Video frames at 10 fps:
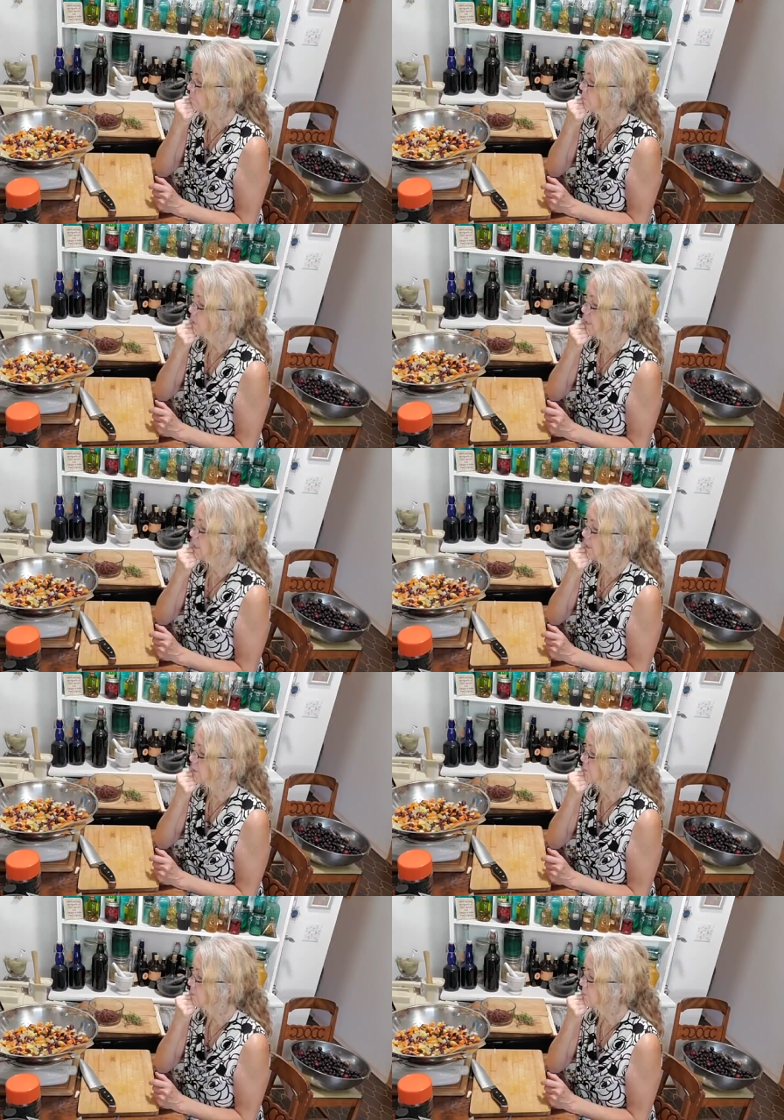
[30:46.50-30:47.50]
wow,
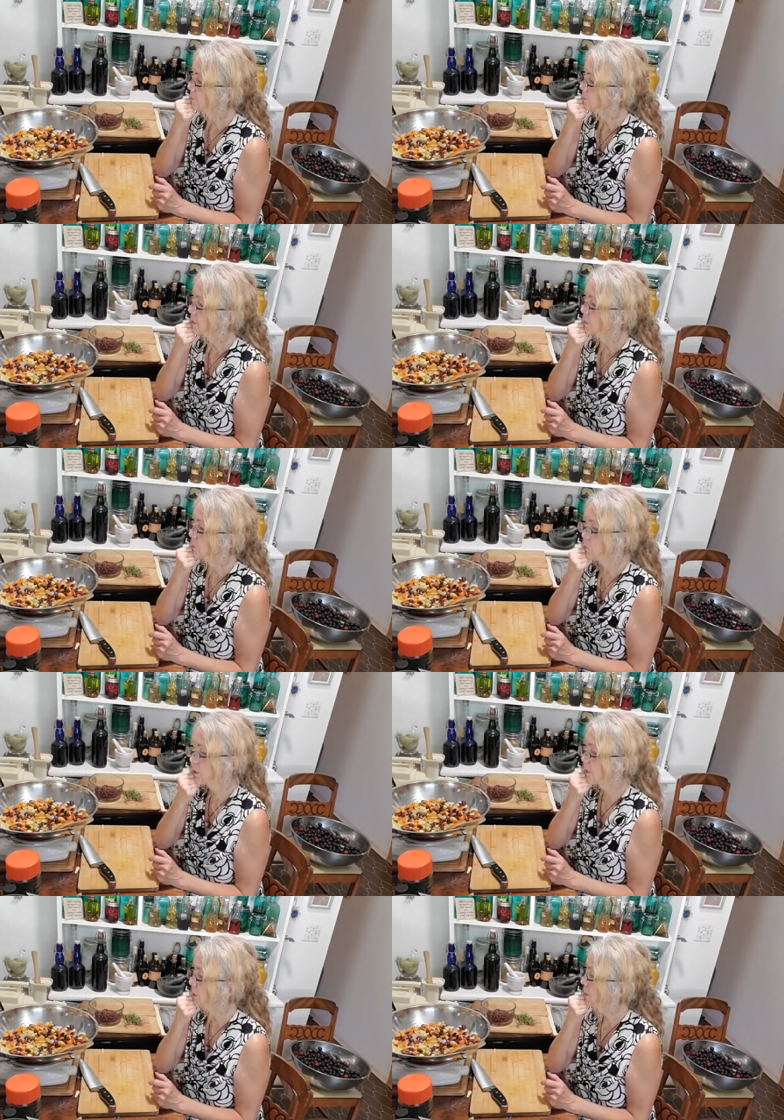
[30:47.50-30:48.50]
that's a
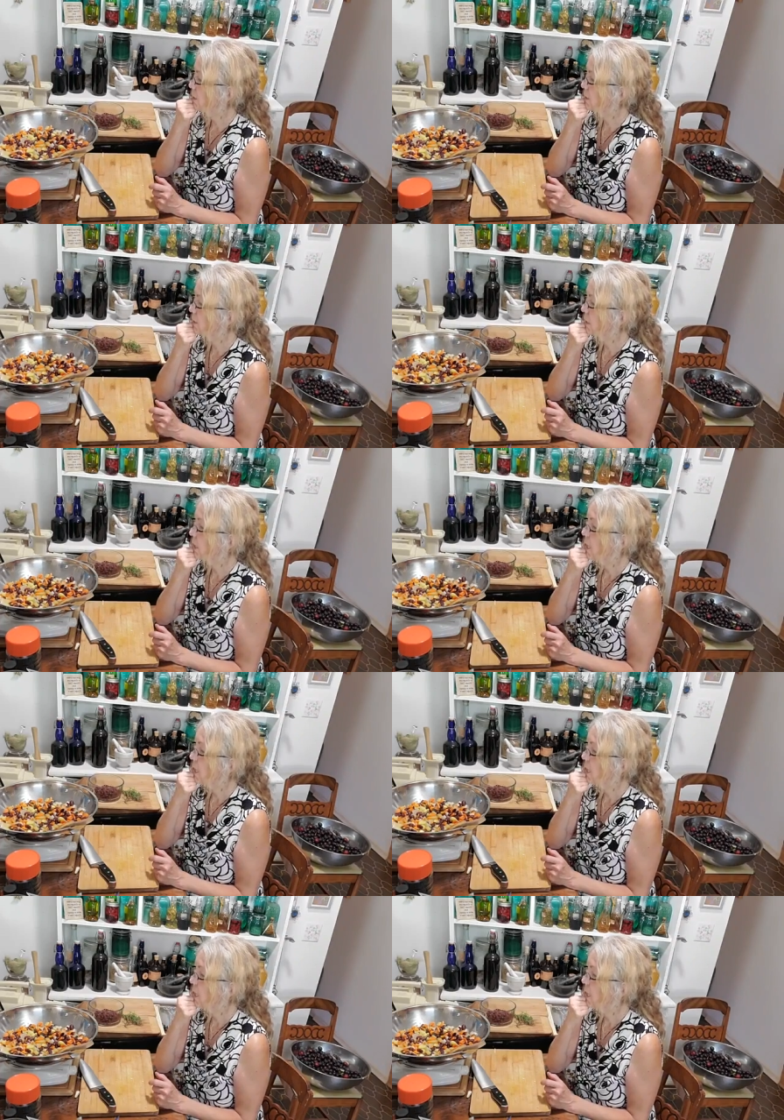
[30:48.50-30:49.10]
really good idea.